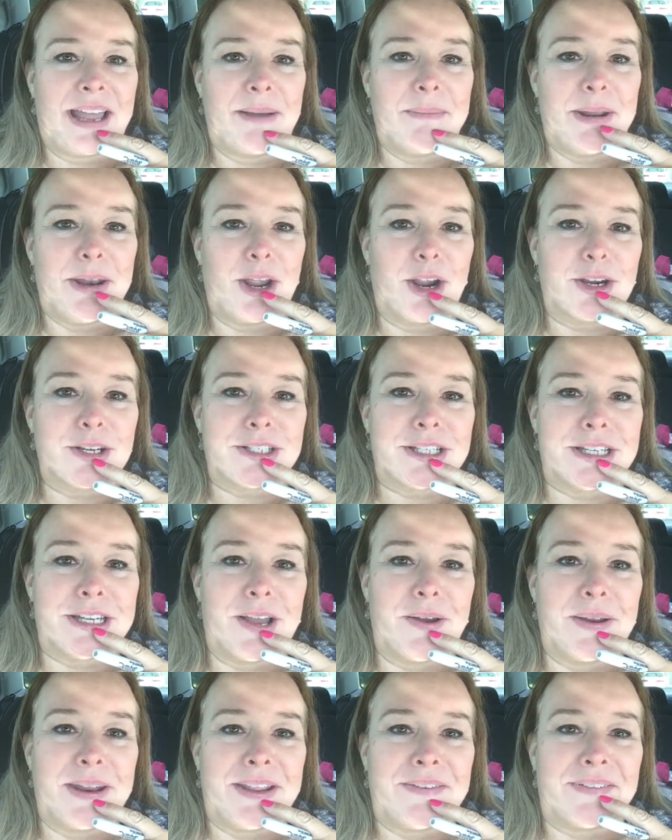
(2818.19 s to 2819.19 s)
I'm a nurse and
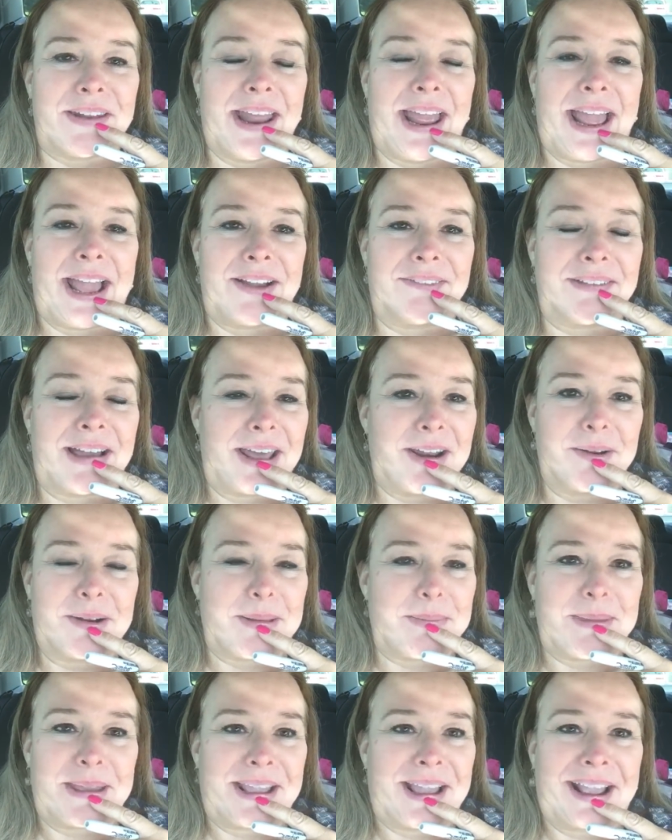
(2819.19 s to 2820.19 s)
don't even have, I don't
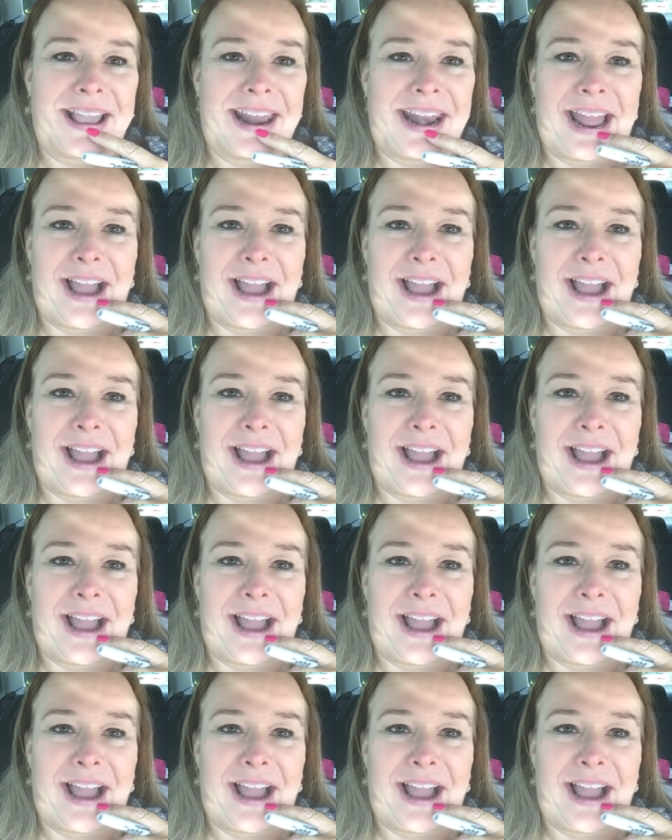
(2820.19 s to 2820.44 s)
even think I got